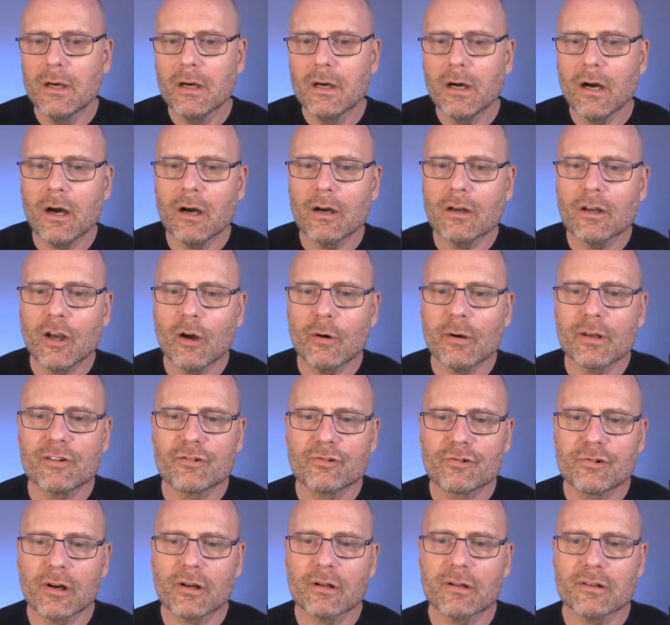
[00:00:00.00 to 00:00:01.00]
Ongoing
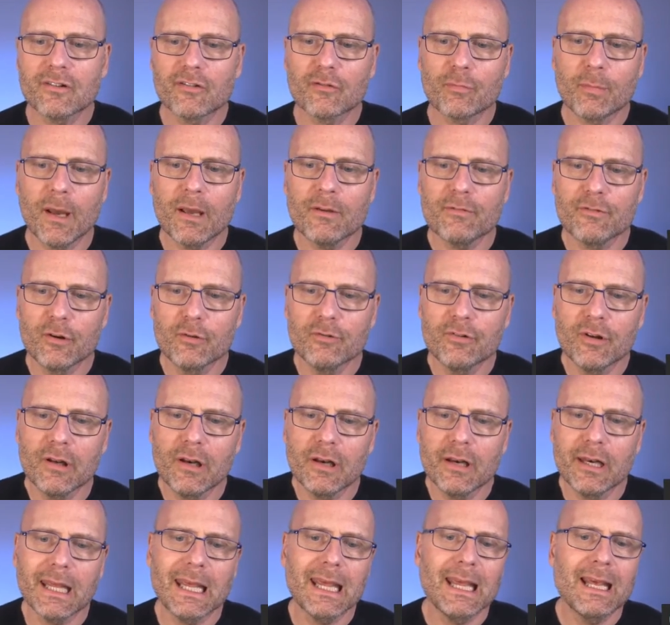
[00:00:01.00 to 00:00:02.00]
struggle despite
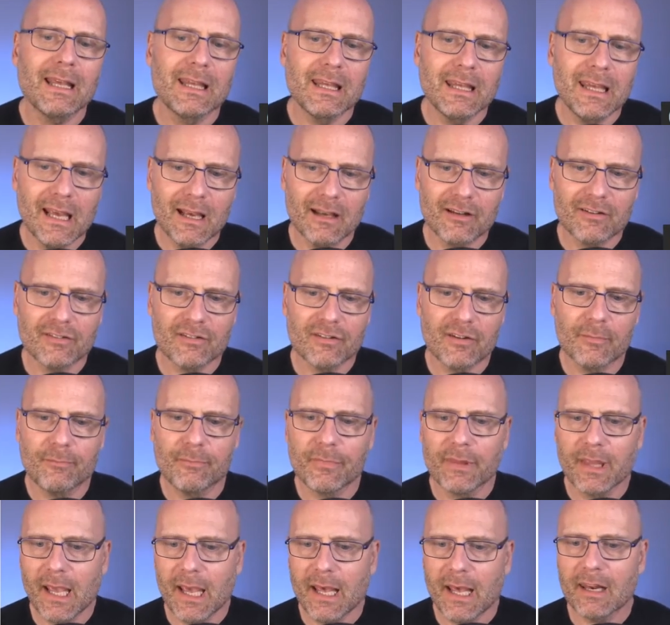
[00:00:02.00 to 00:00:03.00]
futility? Yes.
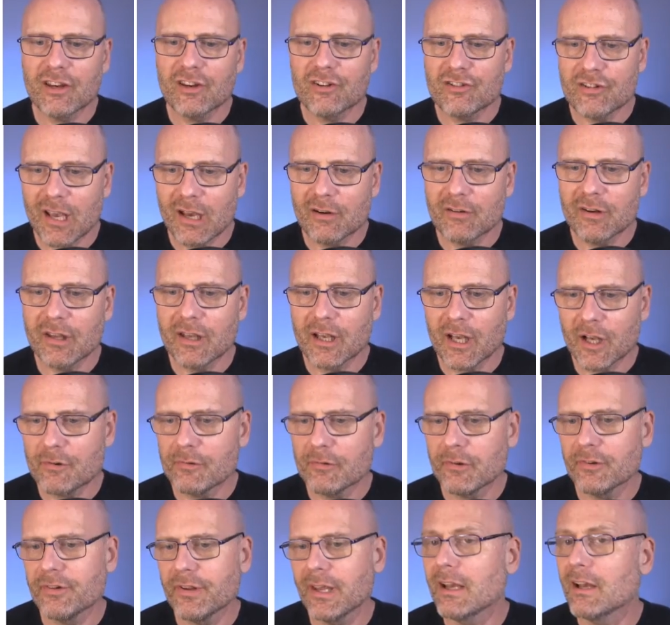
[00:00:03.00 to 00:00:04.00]
Yelling, shouting,
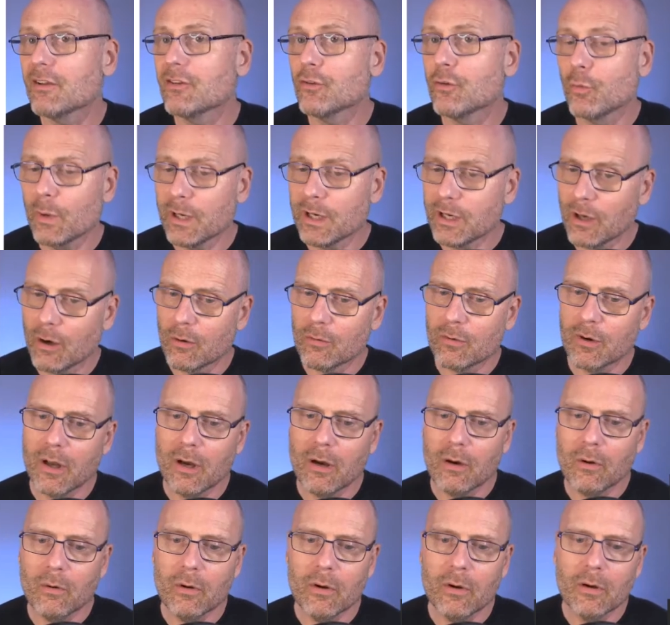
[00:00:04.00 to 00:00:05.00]
guttural sounds? We don't
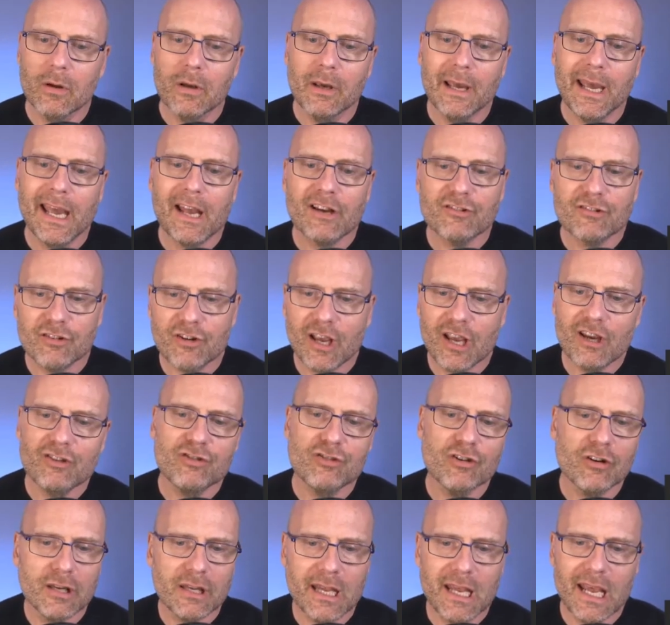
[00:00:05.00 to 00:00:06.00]
know.
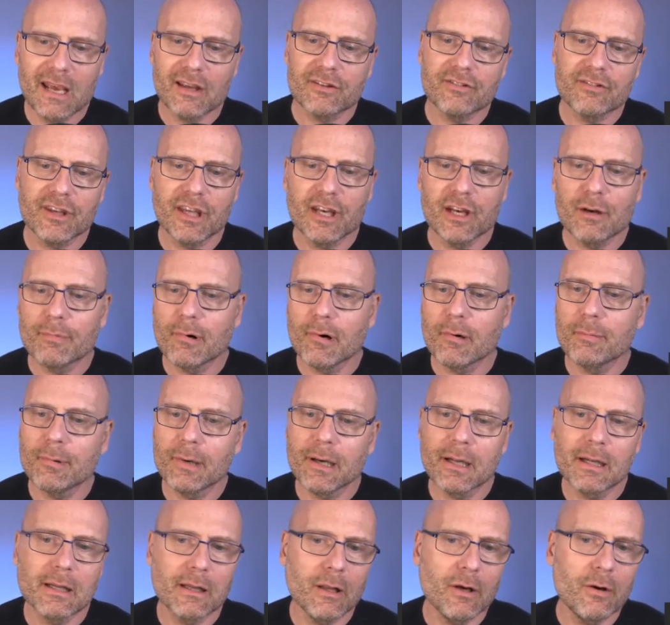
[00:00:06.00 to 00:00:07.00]
Agitation? Yes.
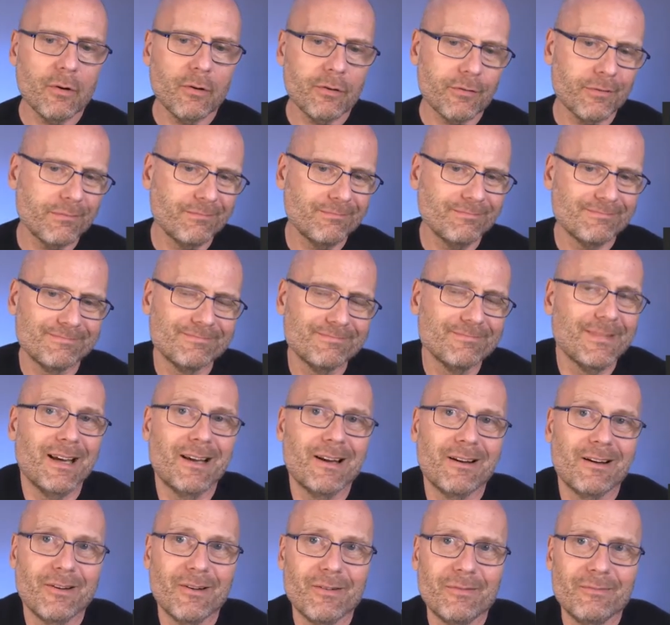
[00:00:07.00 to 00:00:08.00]
Inappropriately clothed? I
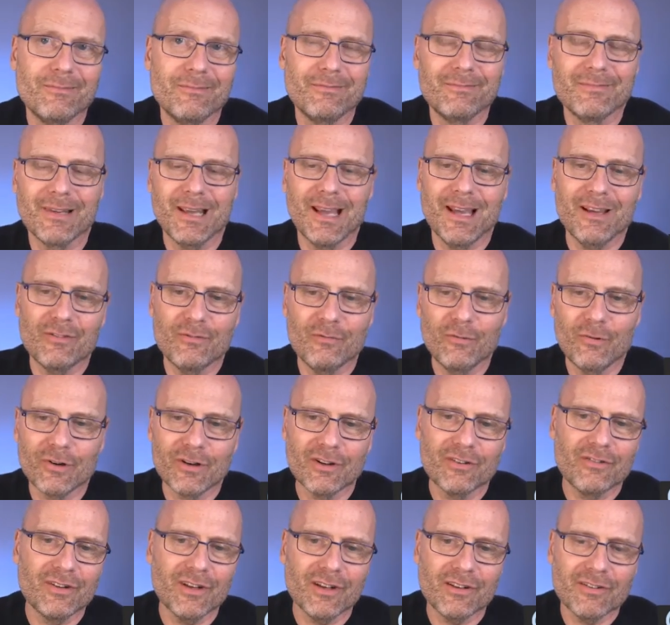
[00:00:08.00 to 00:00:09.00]
don't know. Guy's
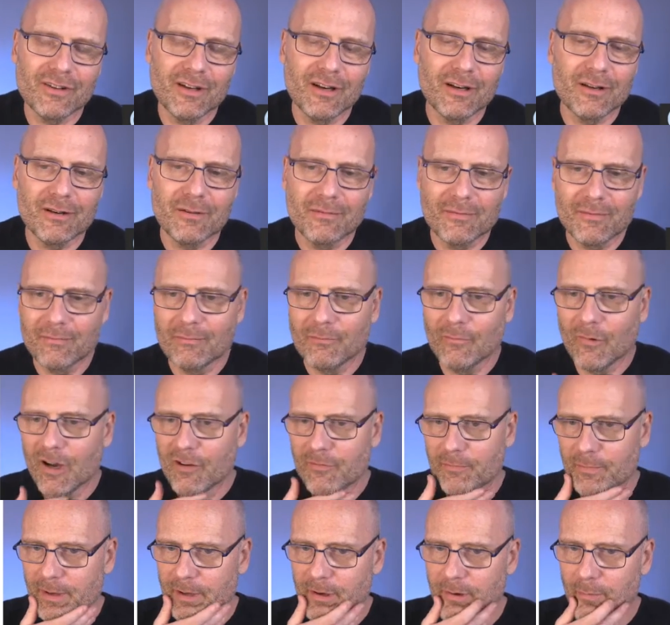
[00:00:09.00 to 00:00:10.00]
46 in a
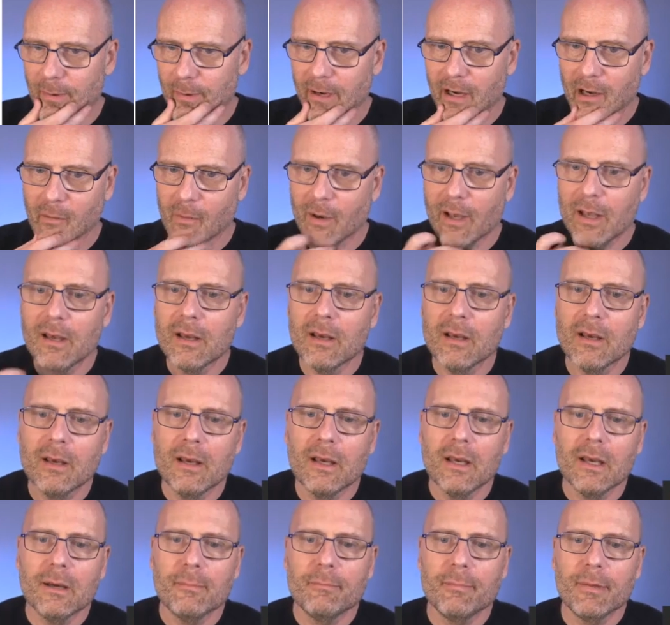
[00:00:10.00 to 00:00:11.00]
wife beater, but anyway.
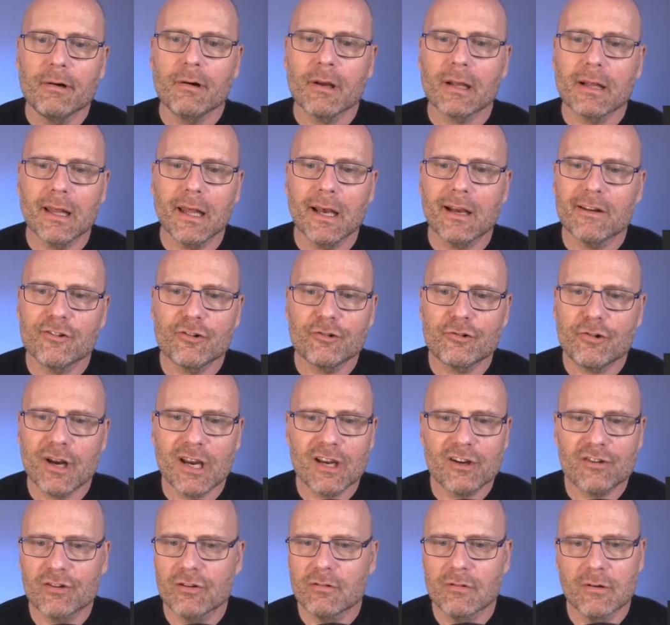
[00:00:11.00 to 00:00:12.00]
Mirror glass
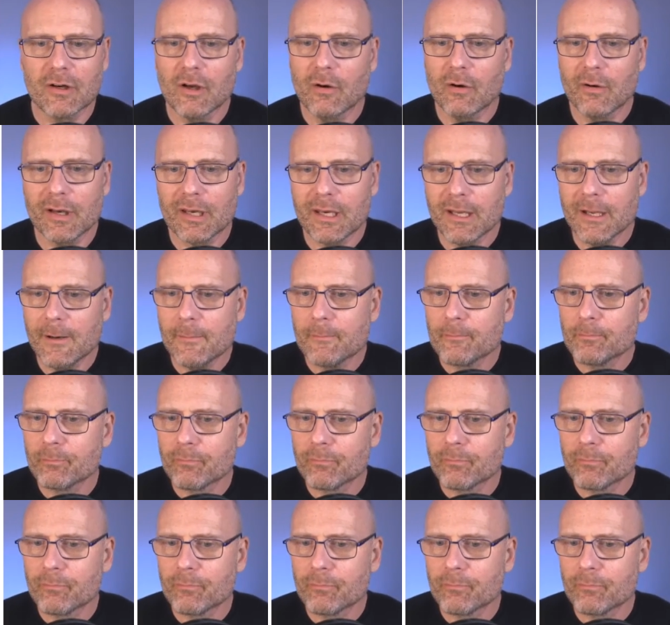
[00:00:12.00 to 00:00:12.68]
attraction? No idea.